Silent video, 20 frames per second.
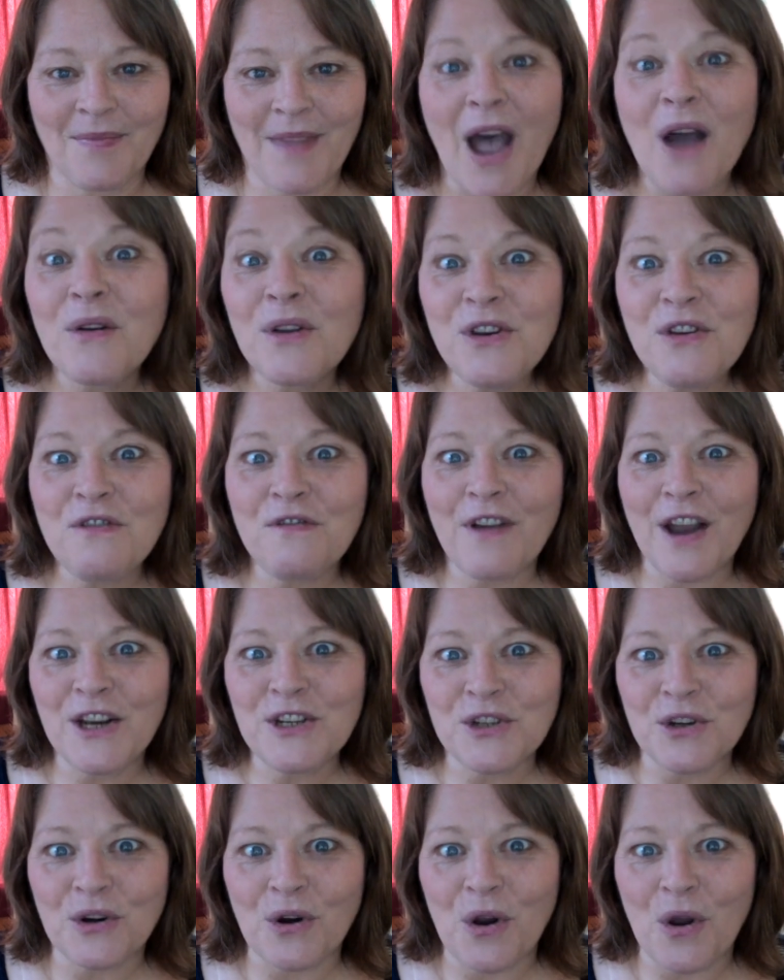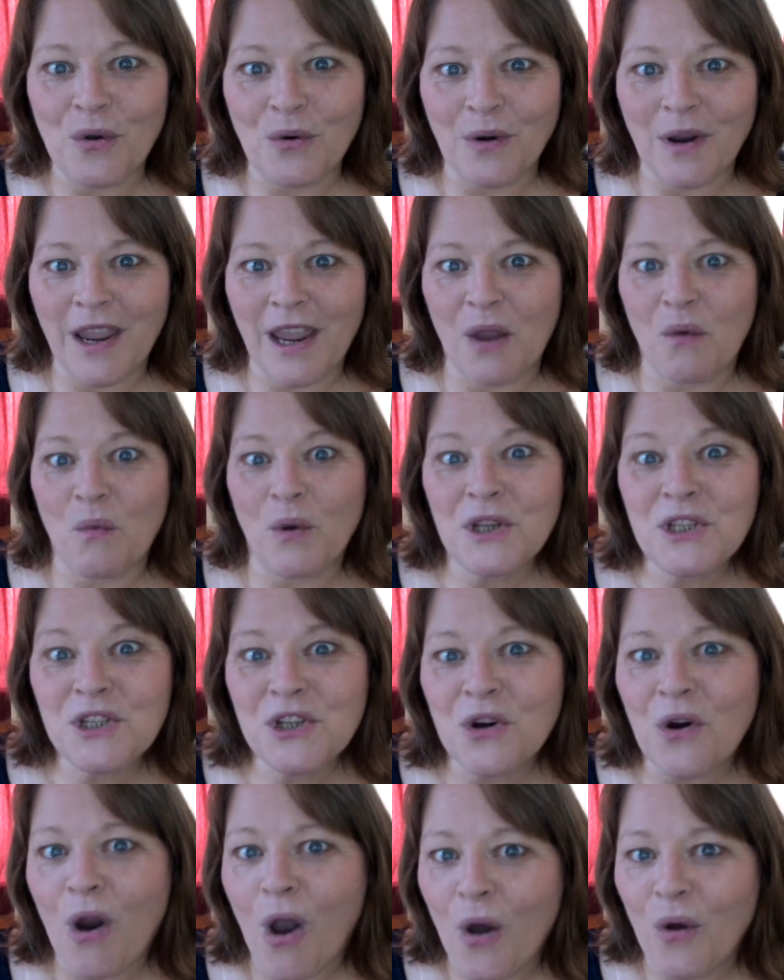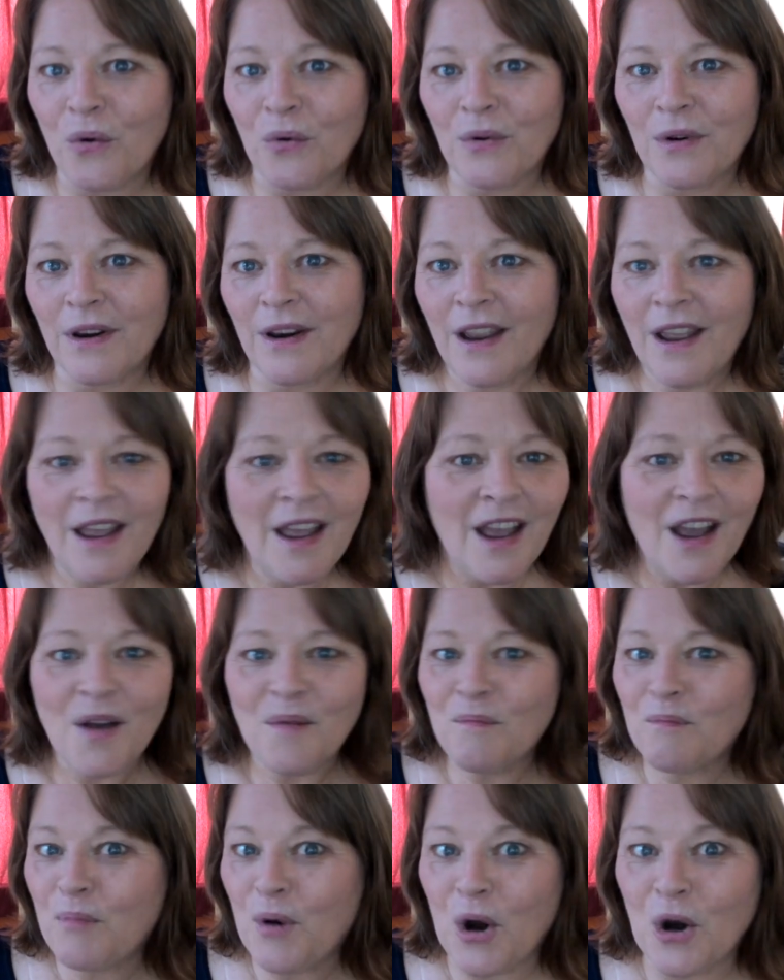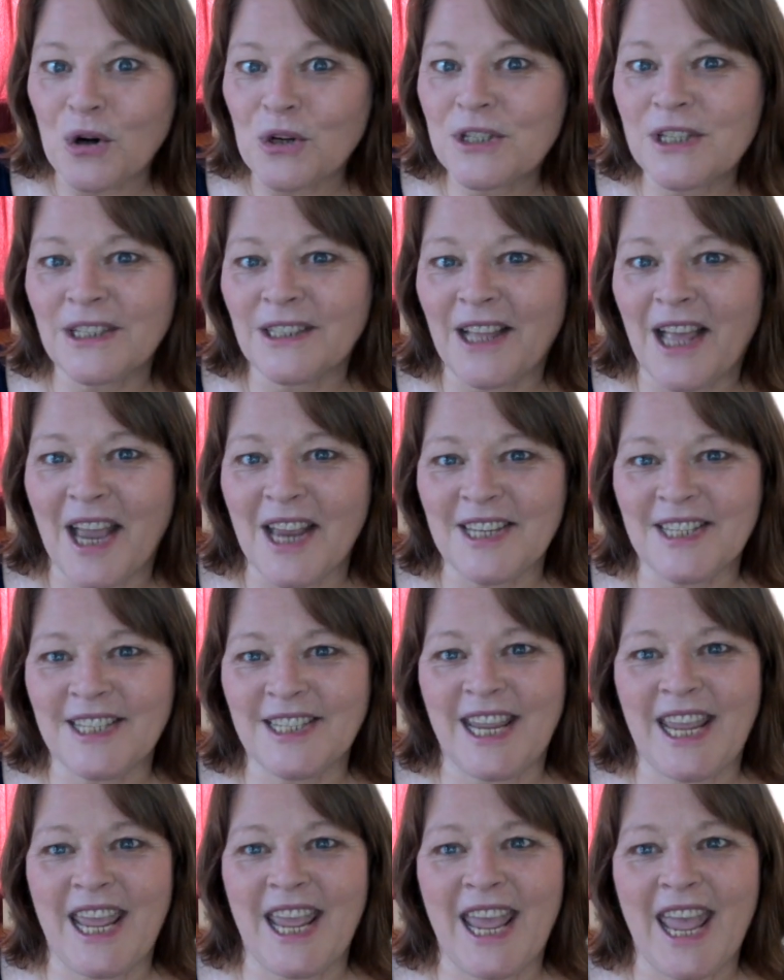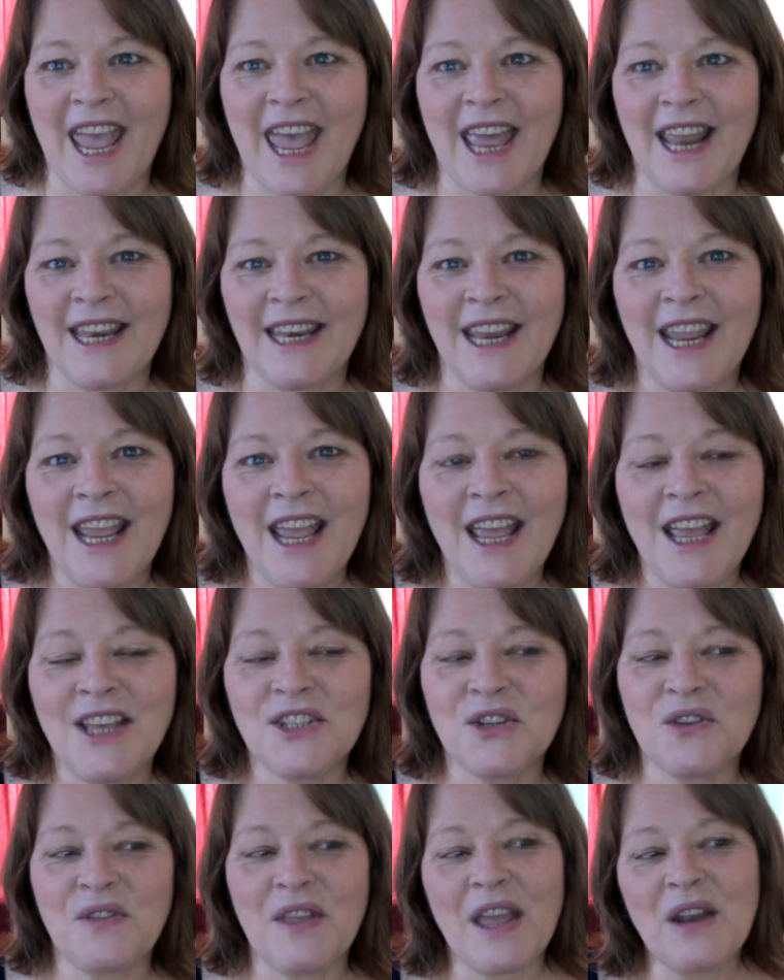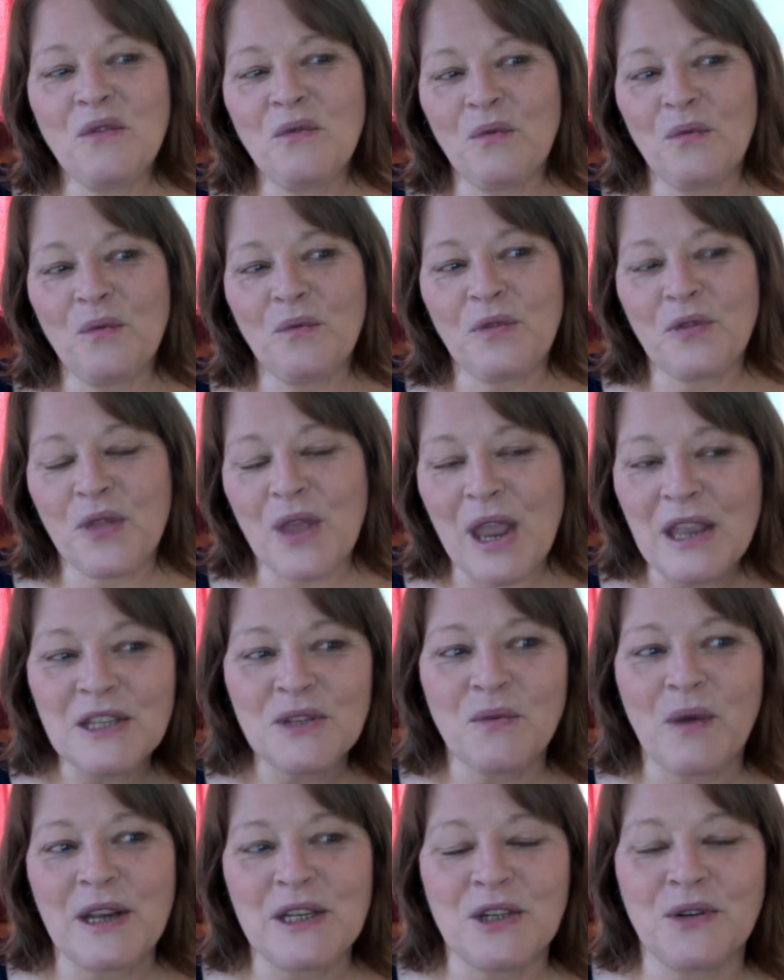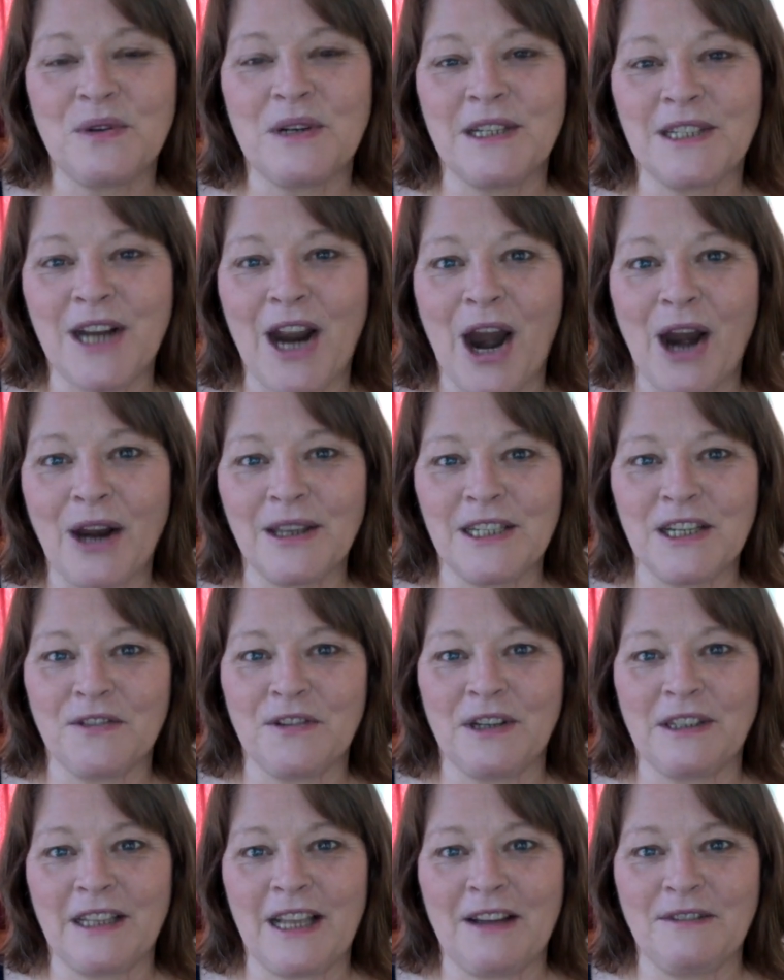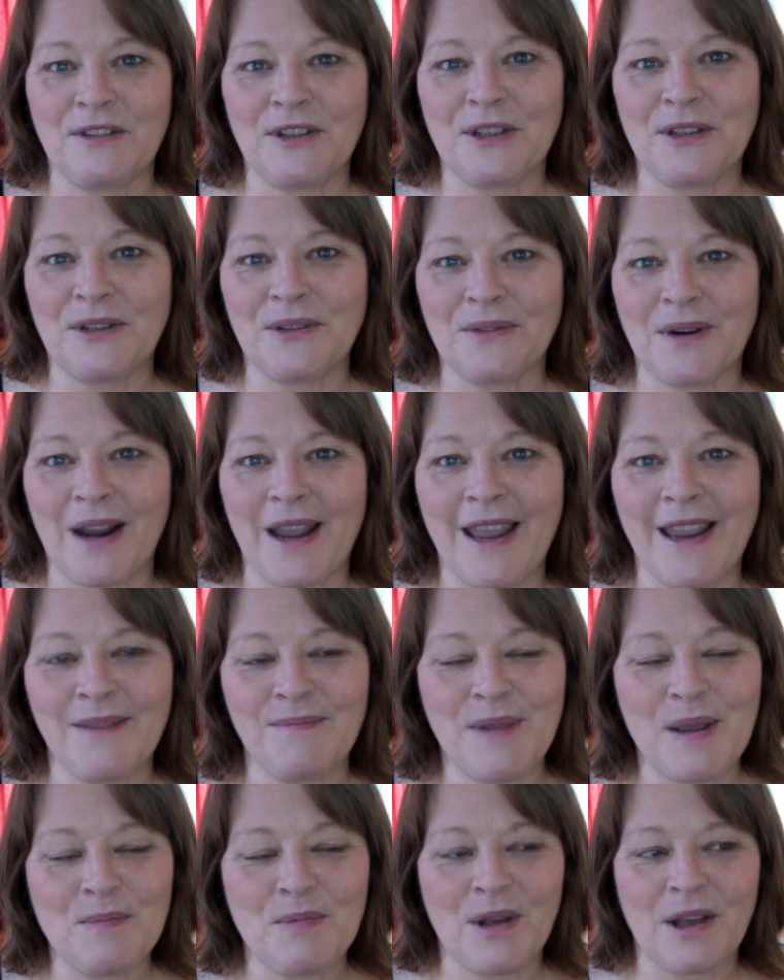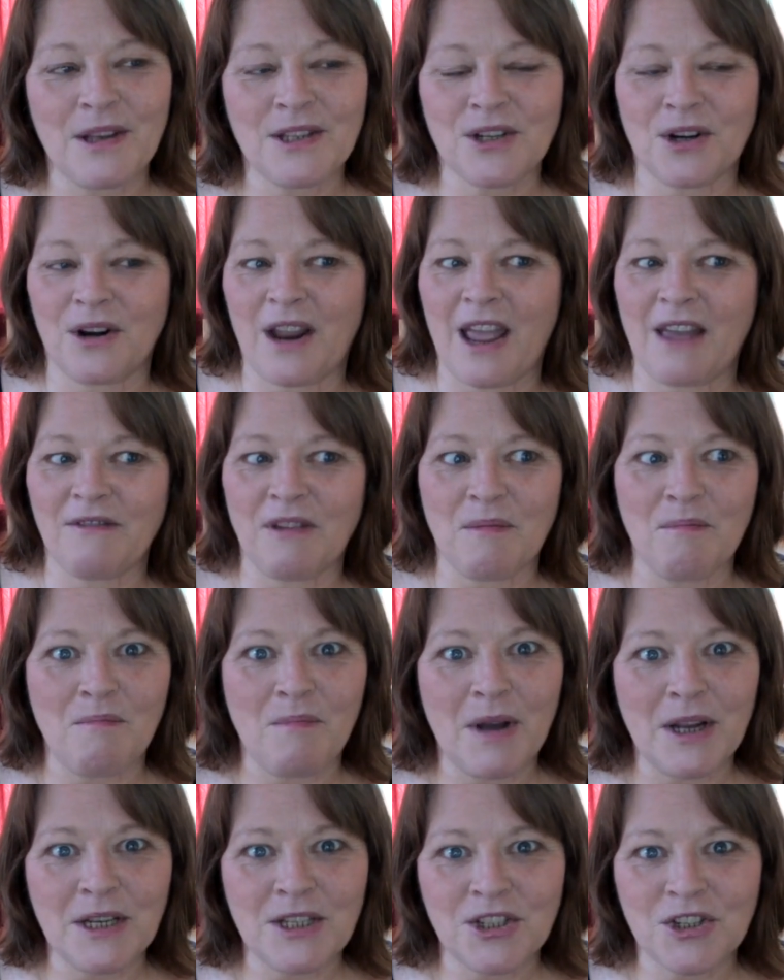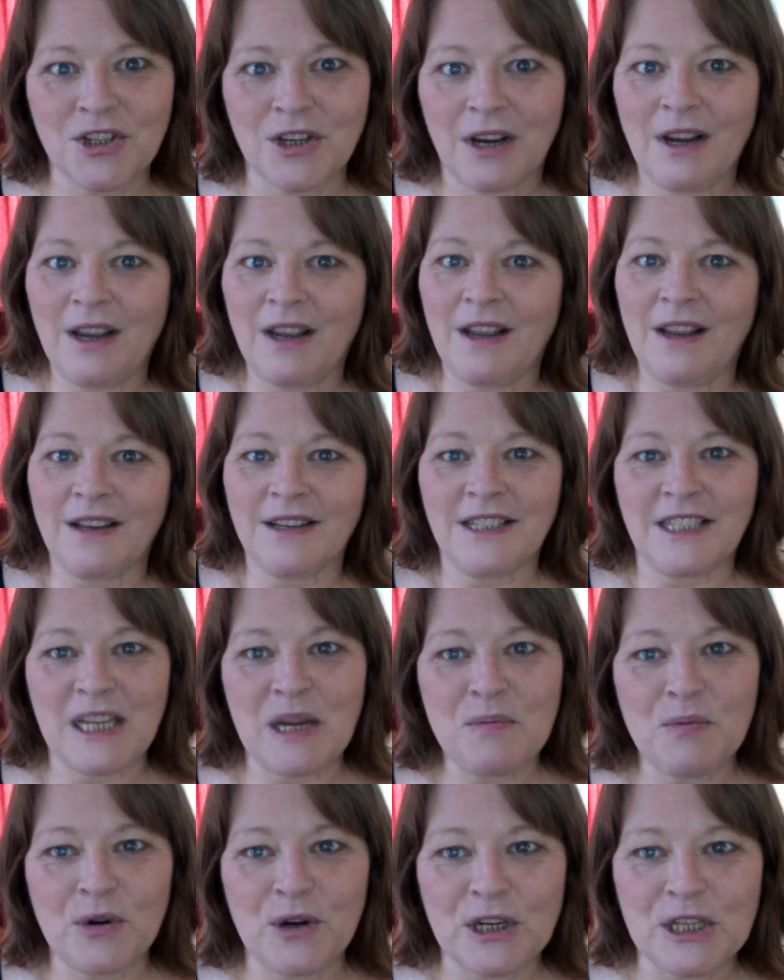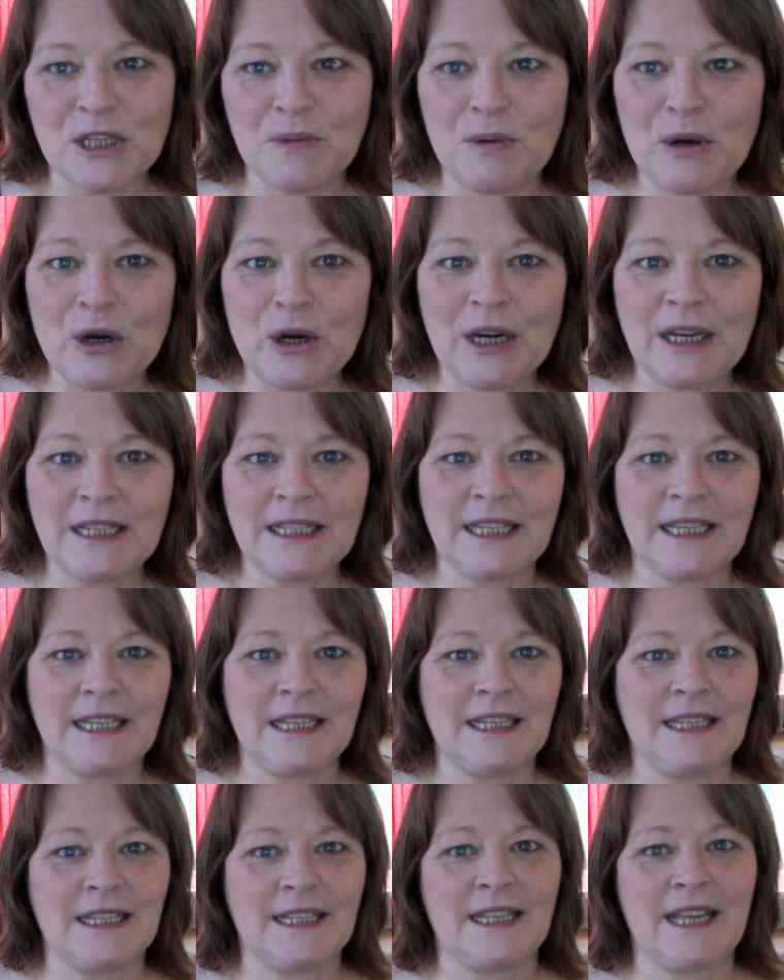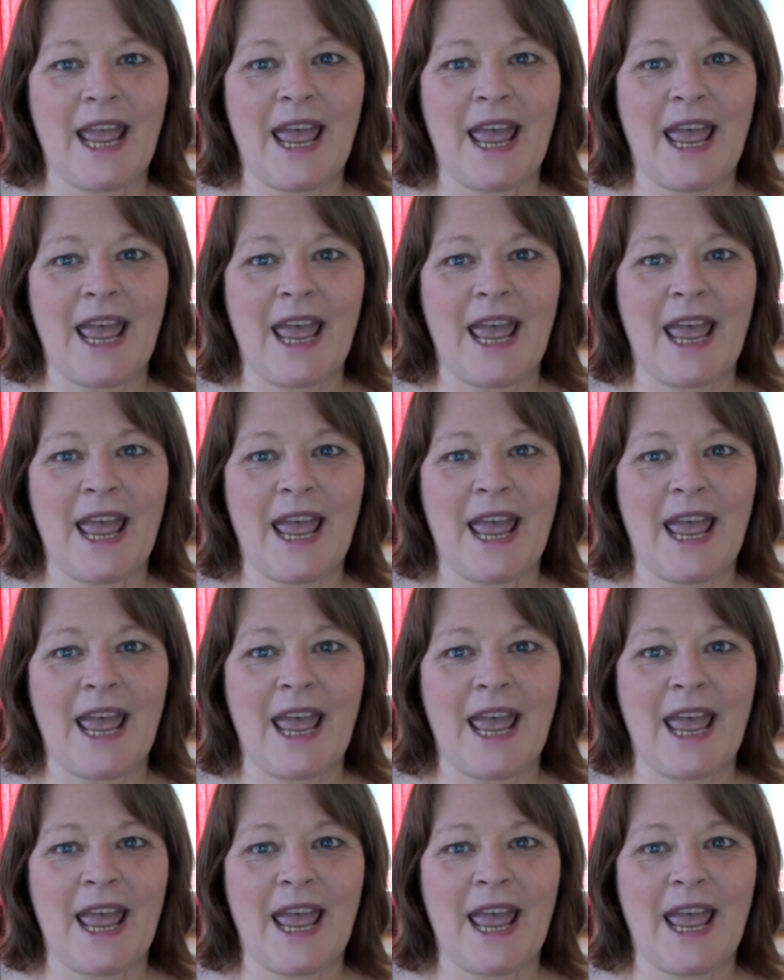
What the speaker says: How can you find your own key? What's your own personalized key? And so then things went to an entirely different level, right? People started having much deeper experiences.